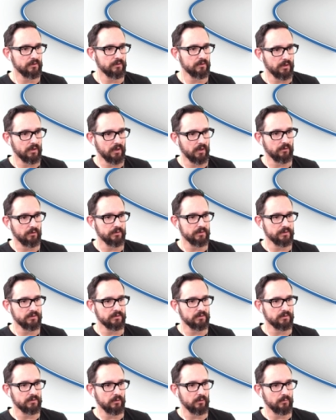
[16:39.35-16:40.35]
So now
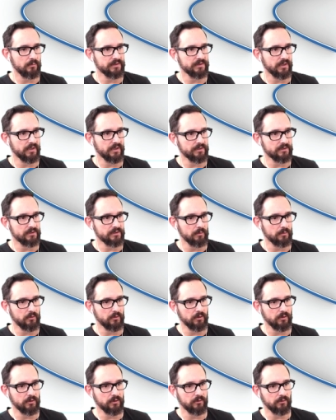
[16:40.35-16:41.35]
it's almost there, so
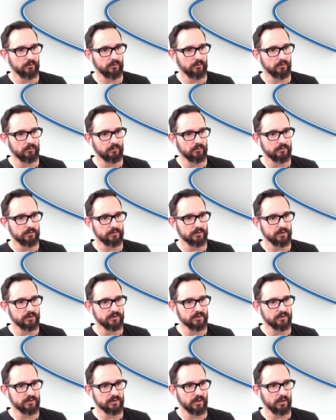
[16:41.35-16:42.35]
I'm going to
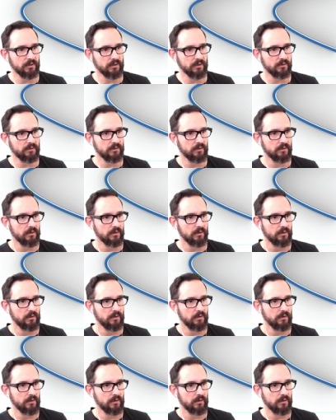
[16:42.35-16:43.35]
just scale it
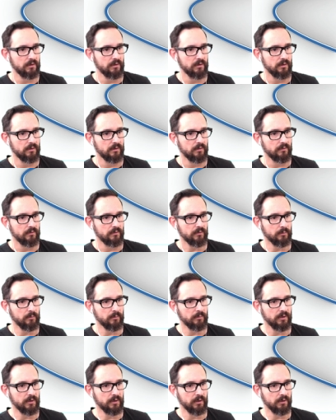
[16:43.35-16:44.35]

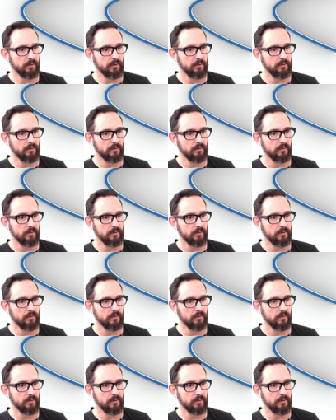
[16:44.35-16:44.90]
from here,